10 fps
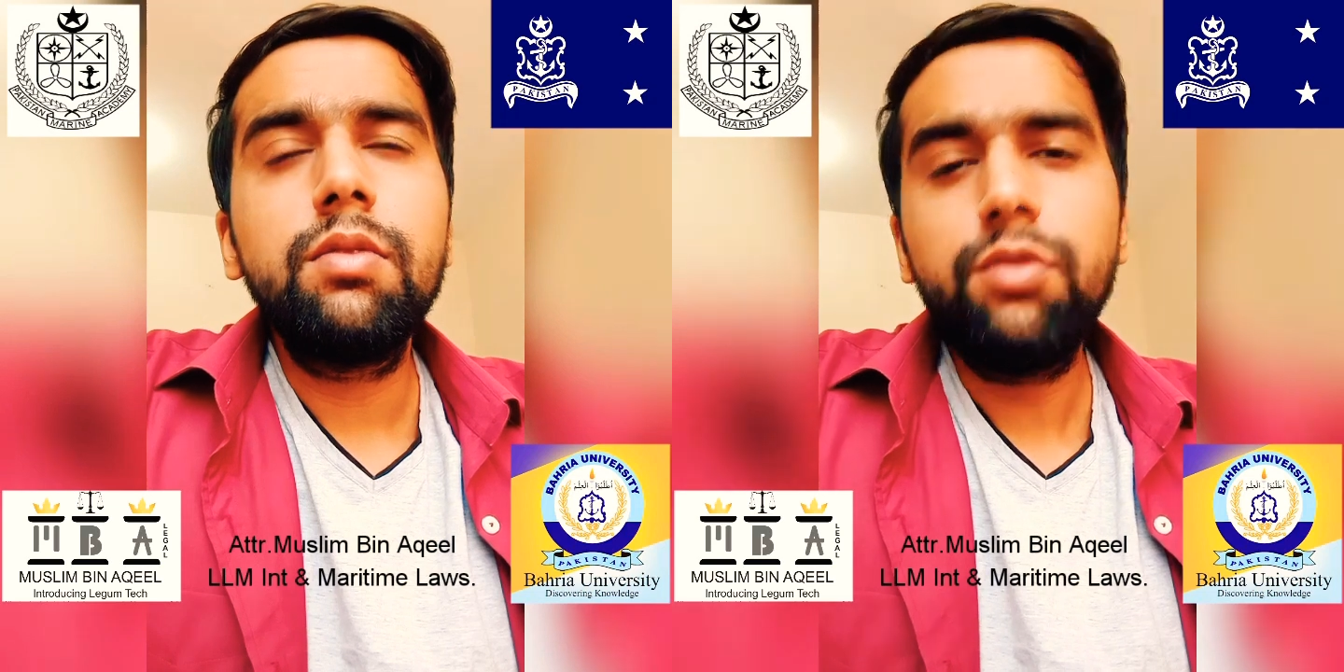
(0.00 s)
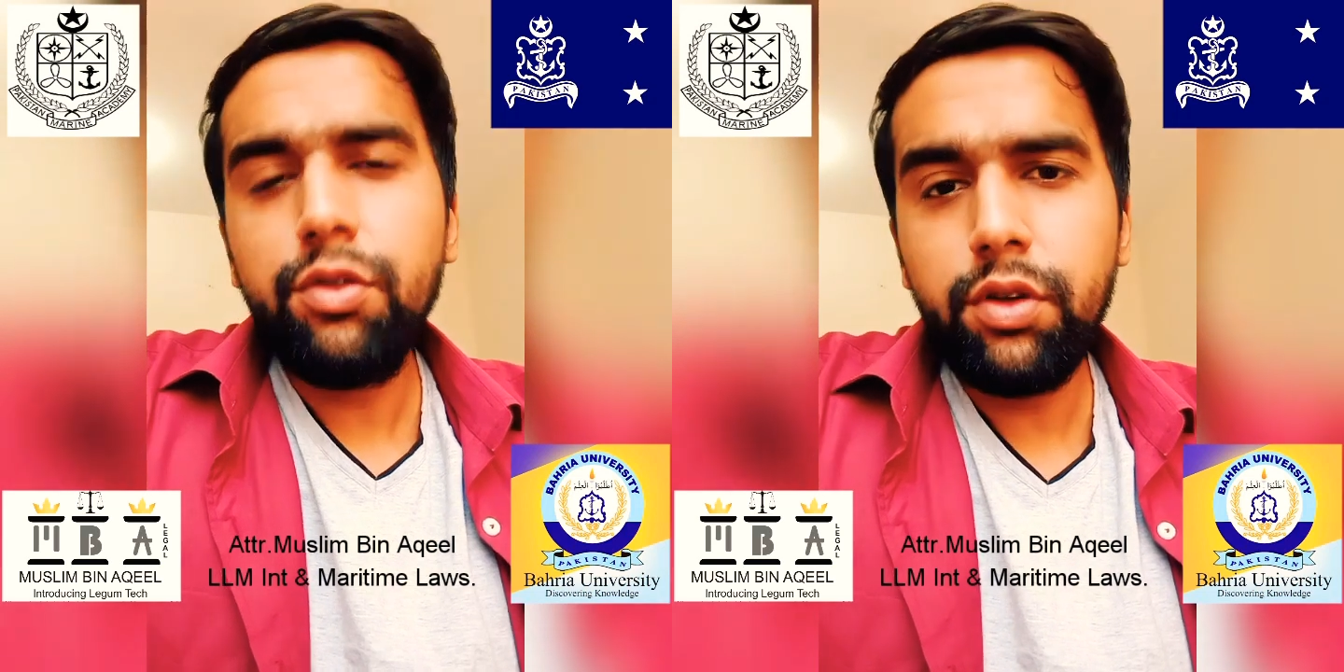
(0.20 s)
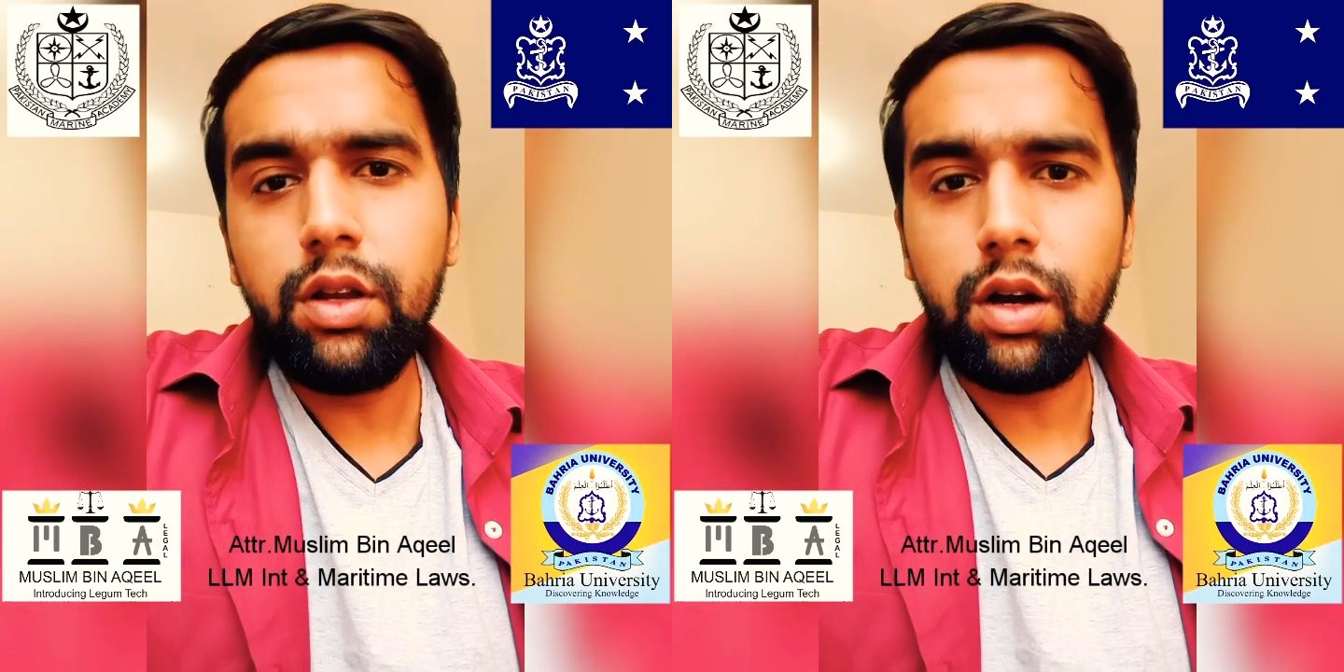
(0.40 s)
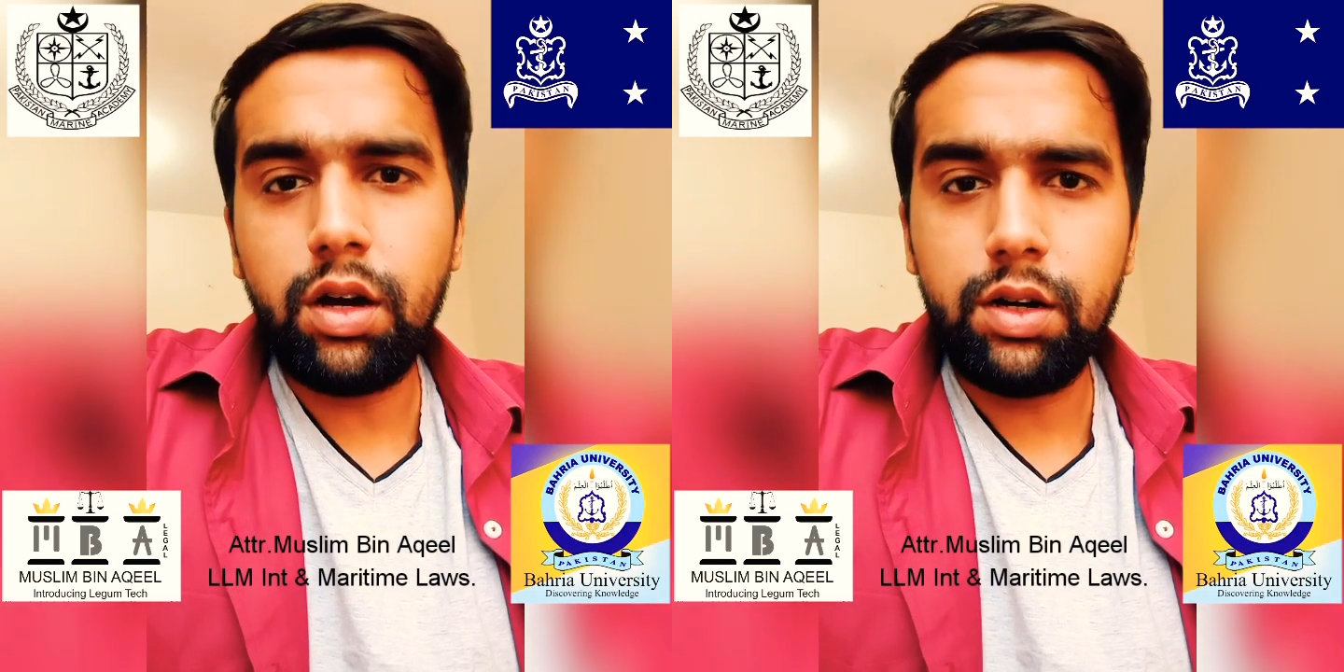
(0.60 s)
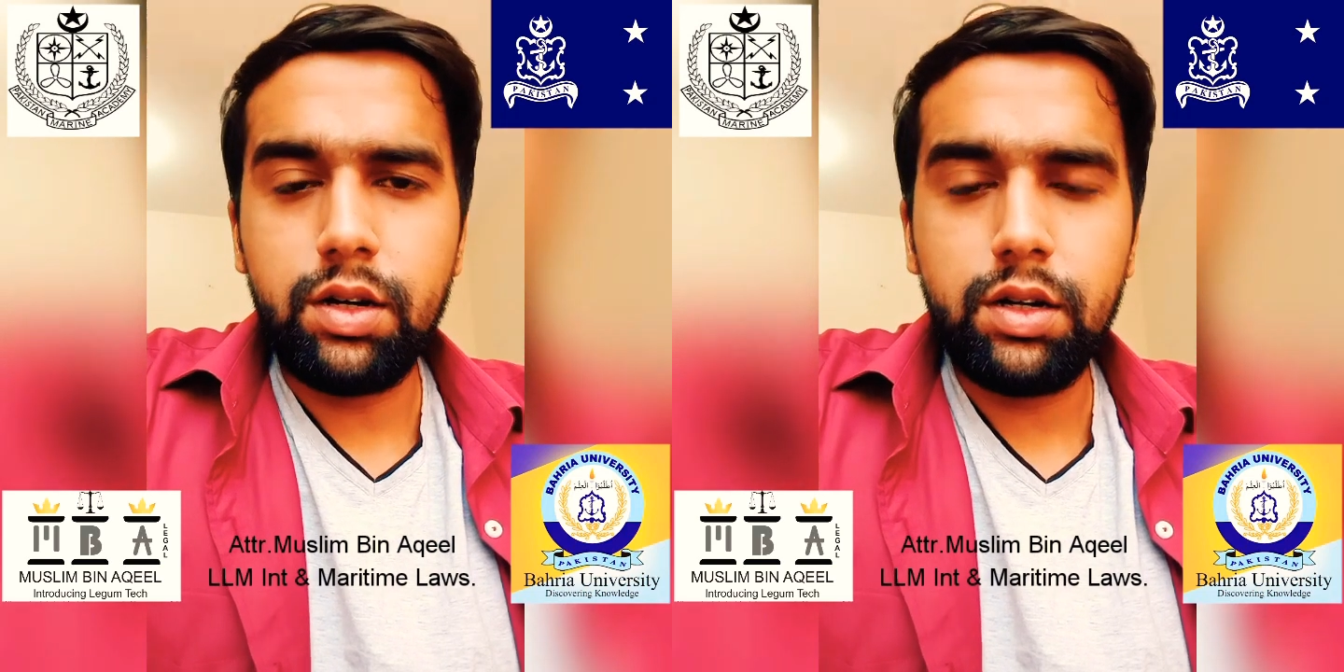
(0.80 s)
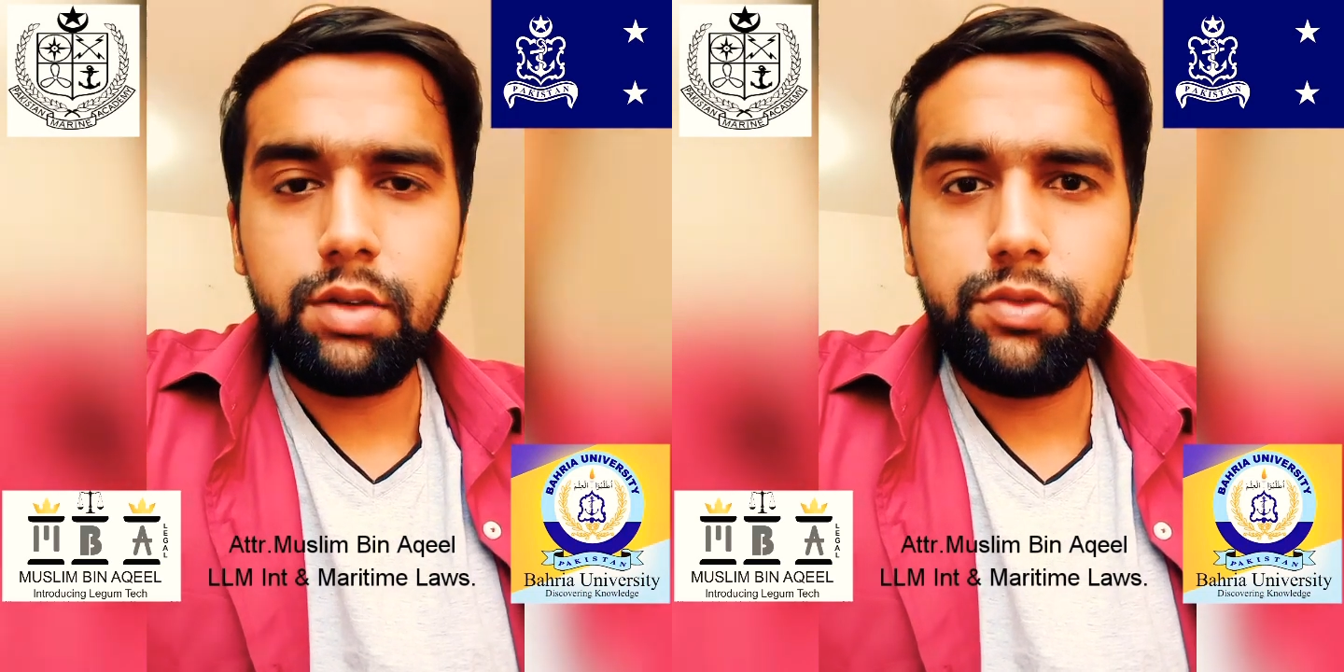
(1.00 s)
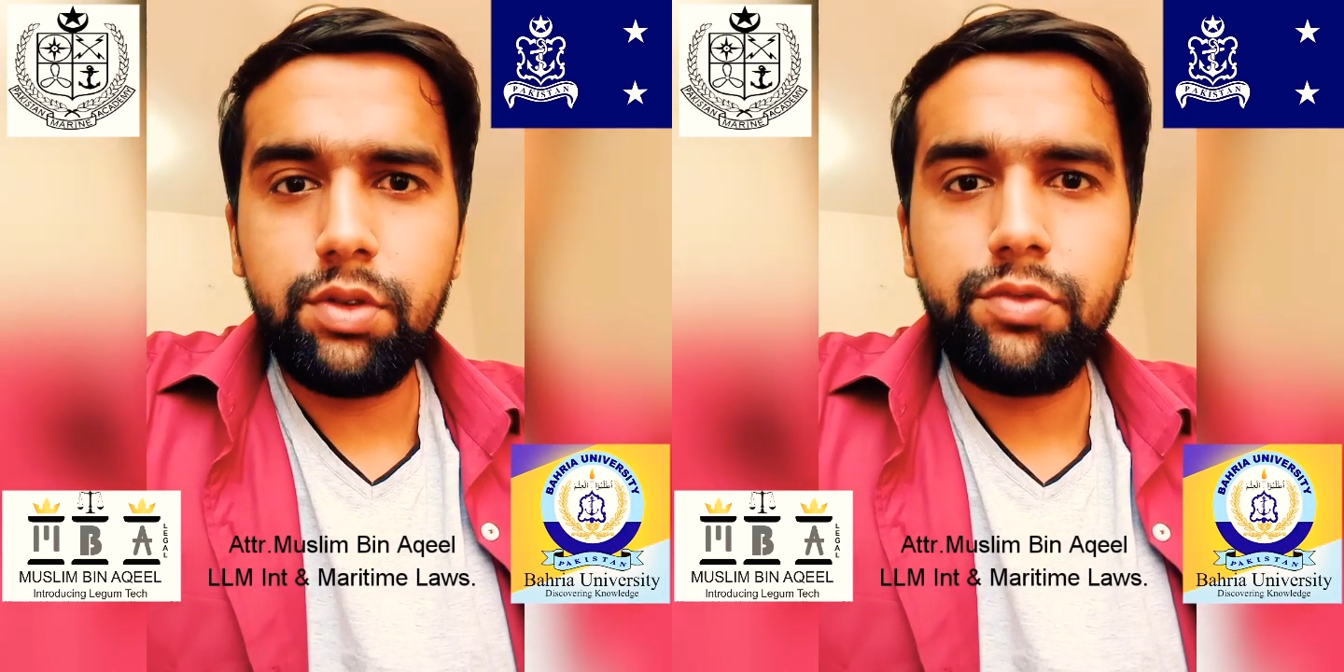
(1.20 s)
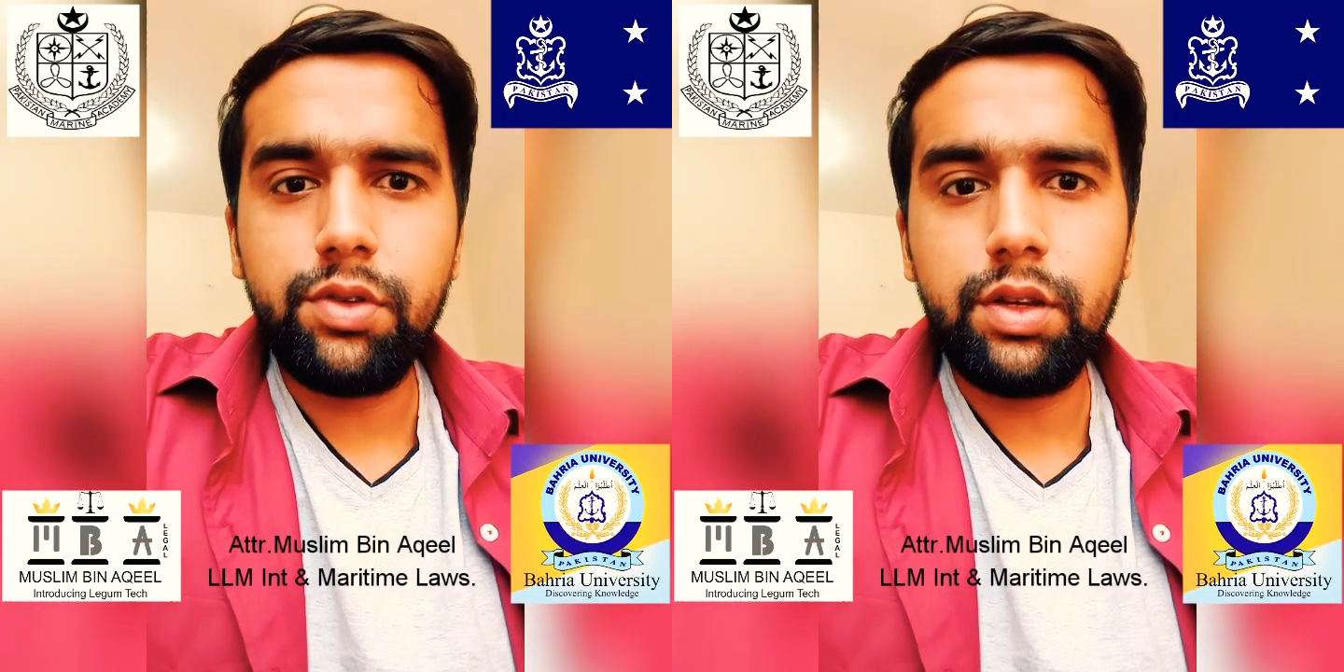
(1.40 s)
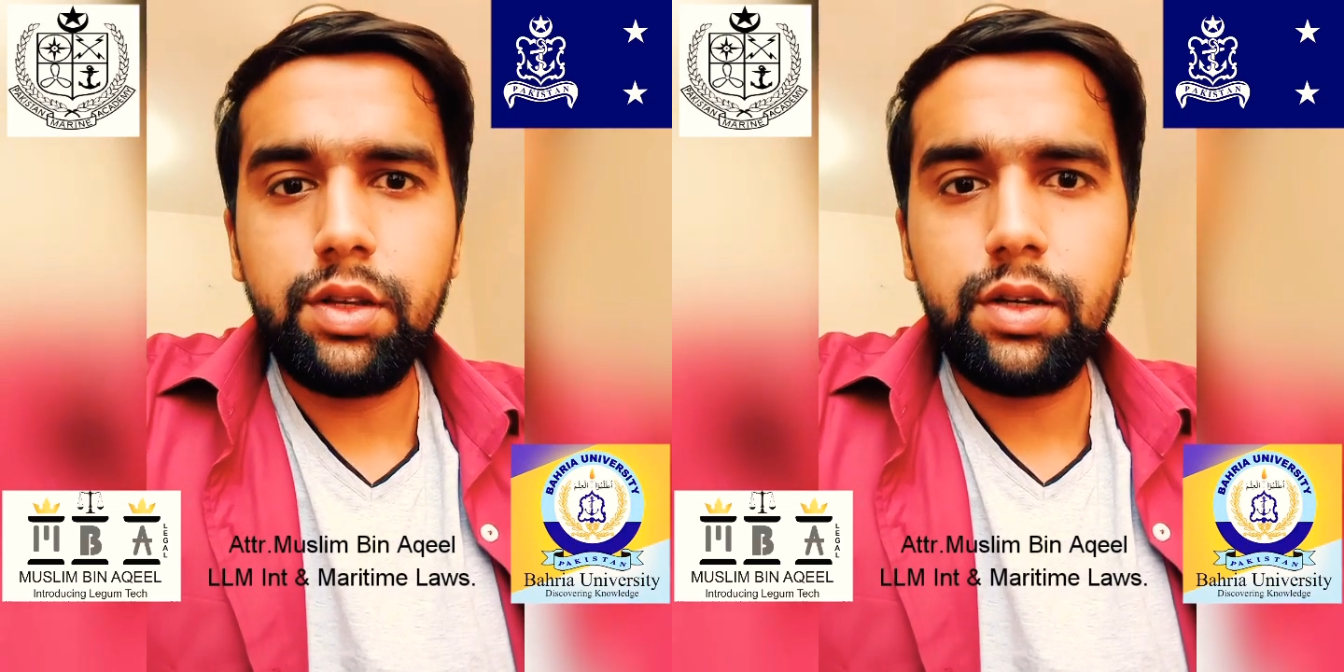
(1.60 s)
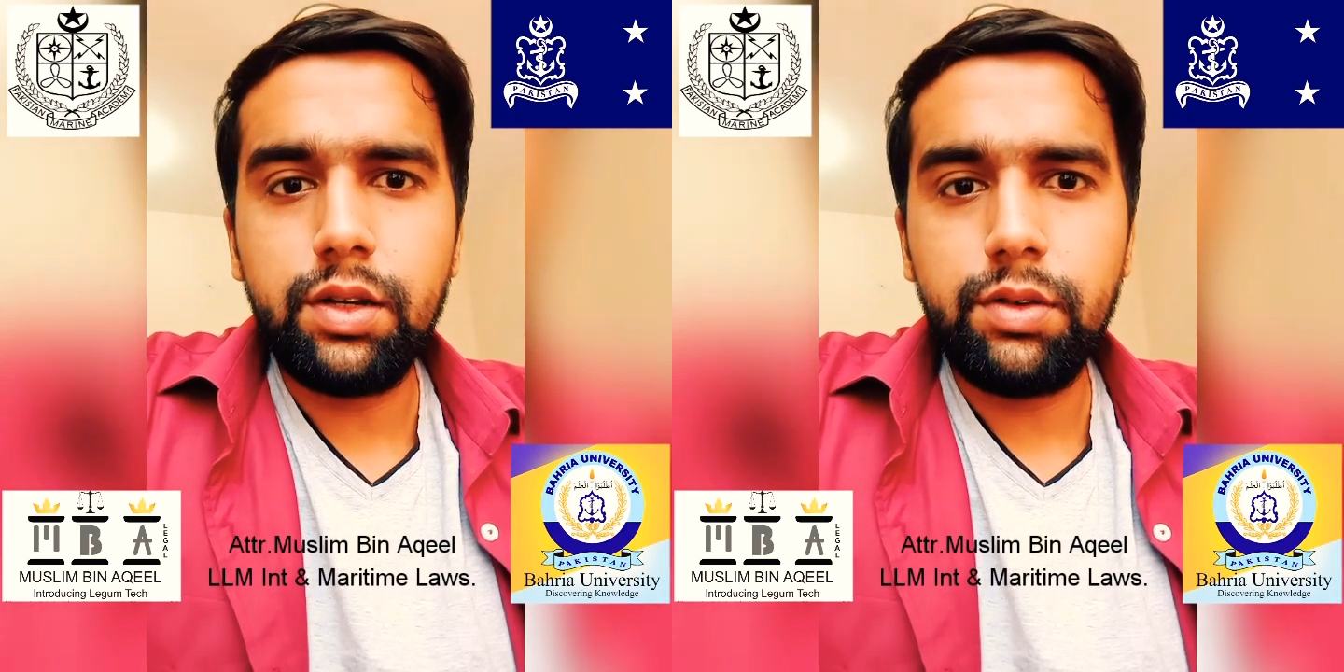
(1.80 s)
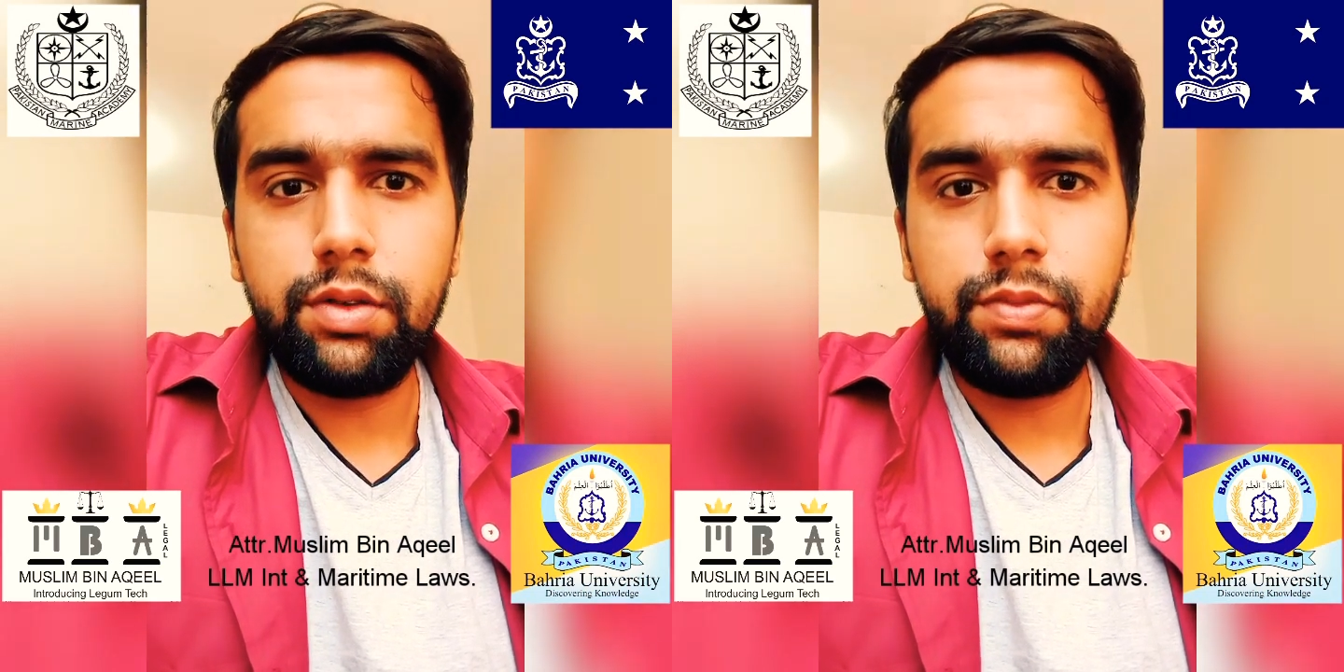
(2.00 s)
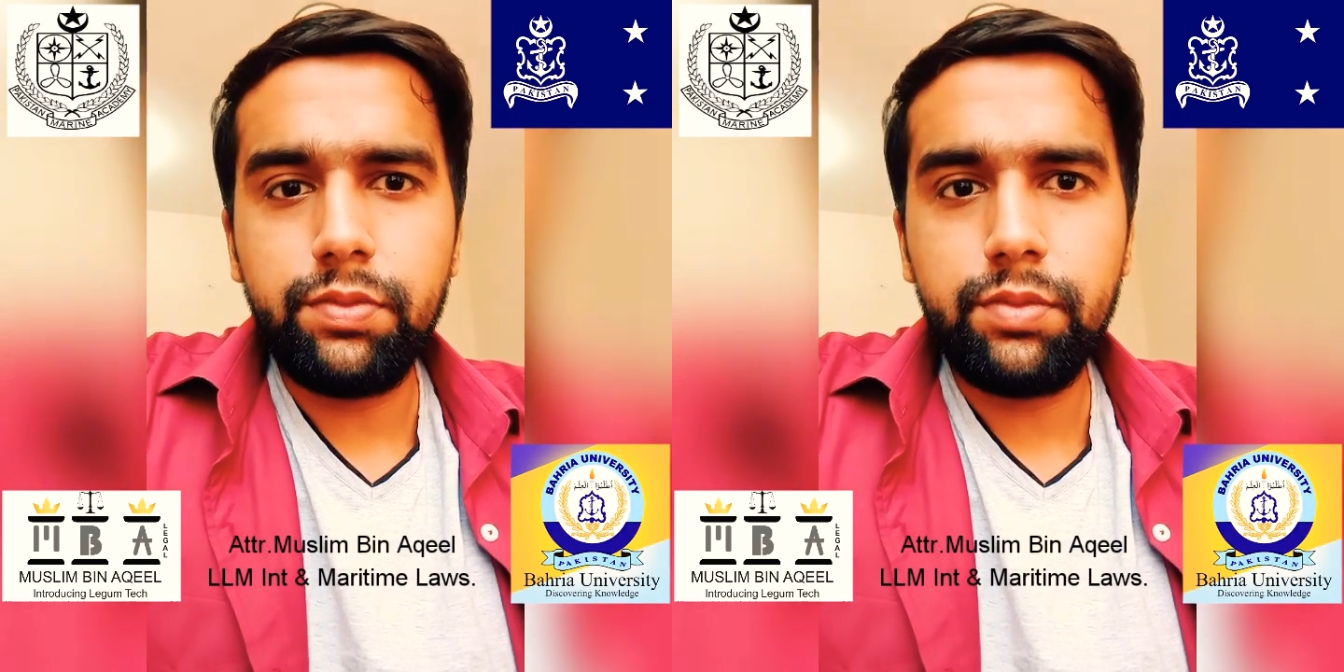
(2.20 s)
We feel honored, we feel